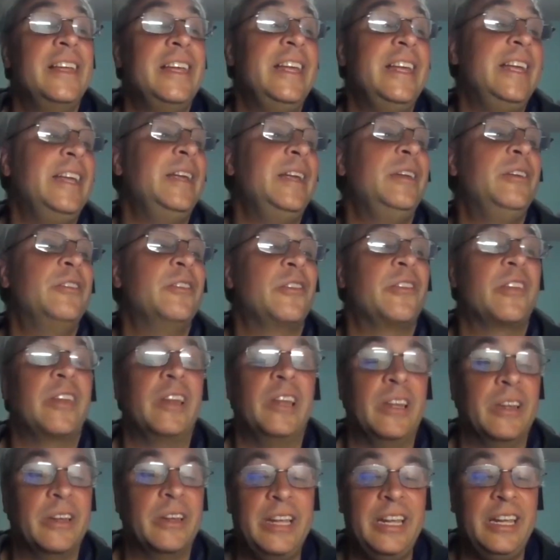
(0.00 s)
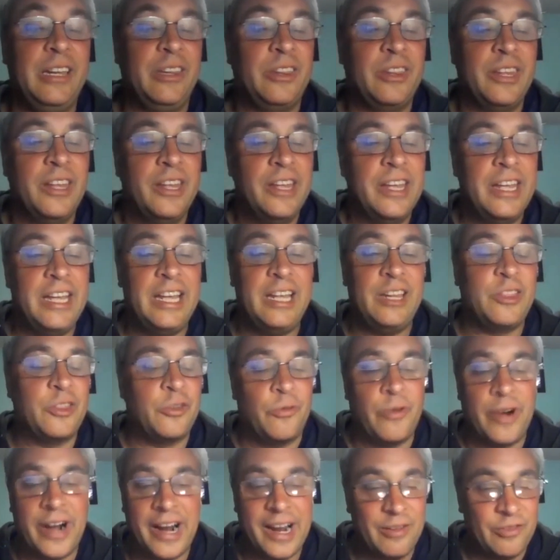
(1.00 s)
he yep. just he he
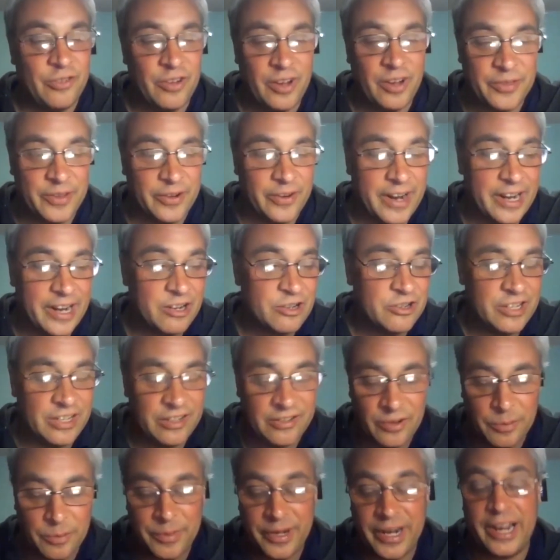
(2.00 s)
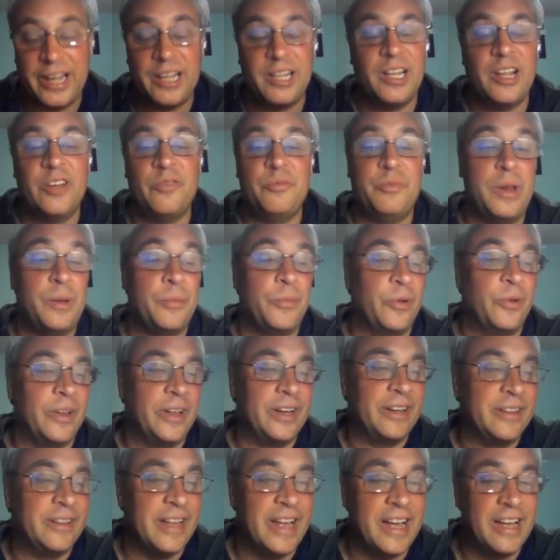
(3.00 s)
thrives off their energy. So I mean, I love people
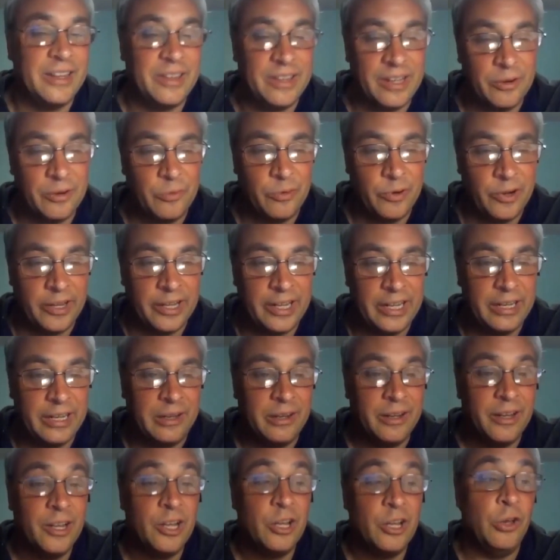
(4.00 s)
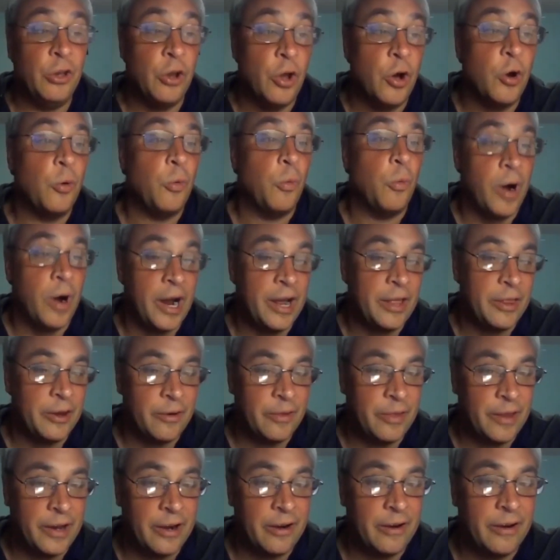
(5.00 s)
like that that really know why
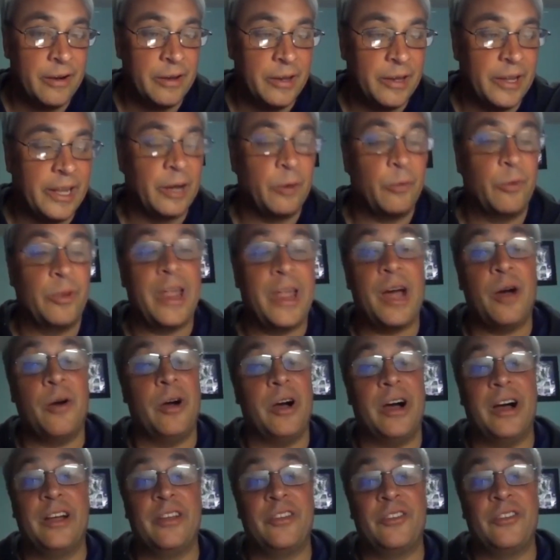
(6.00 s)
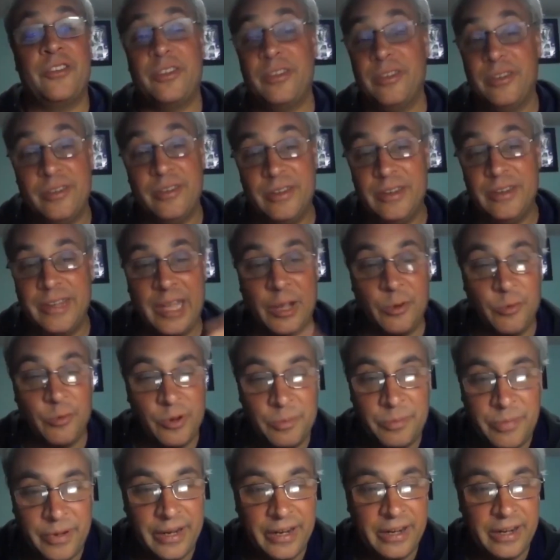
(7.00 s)
they're there, and like without us, they
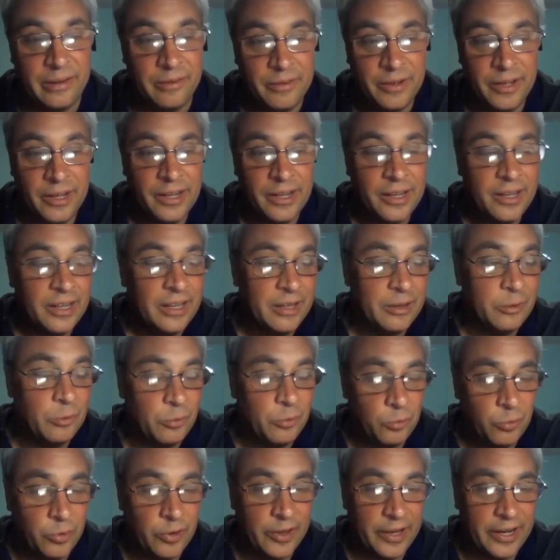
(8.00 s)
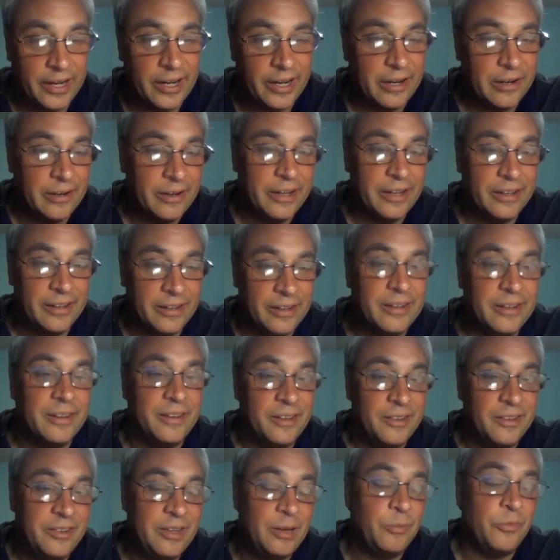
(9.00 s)
wouldn't be where they are. And
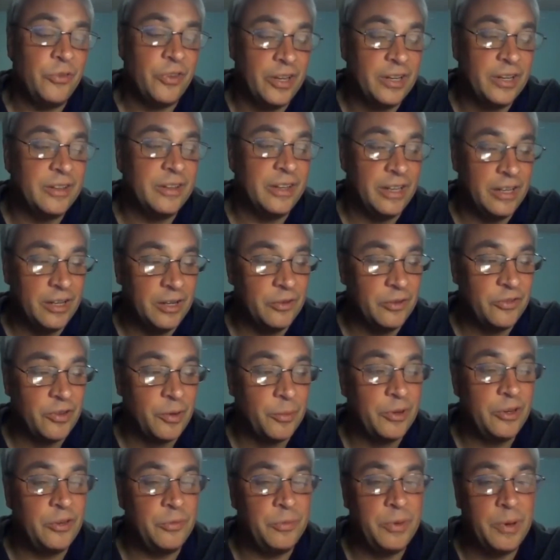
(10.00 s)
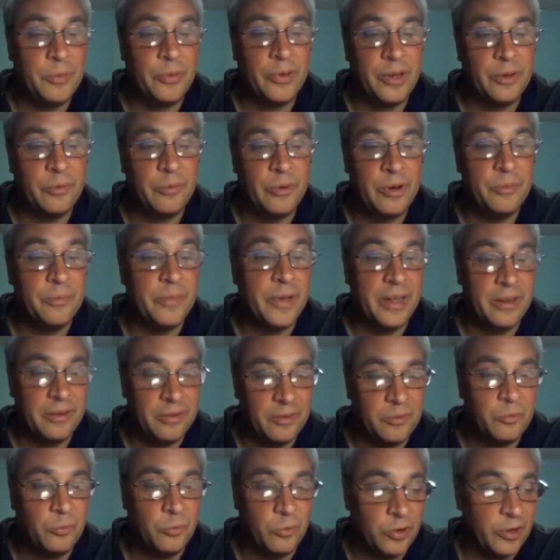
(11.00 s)
seems mm-hmm. like they, you know, some of these people that we
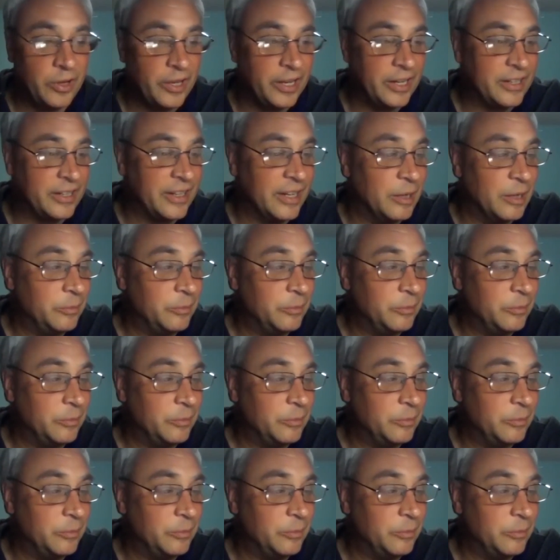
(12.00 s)
met were like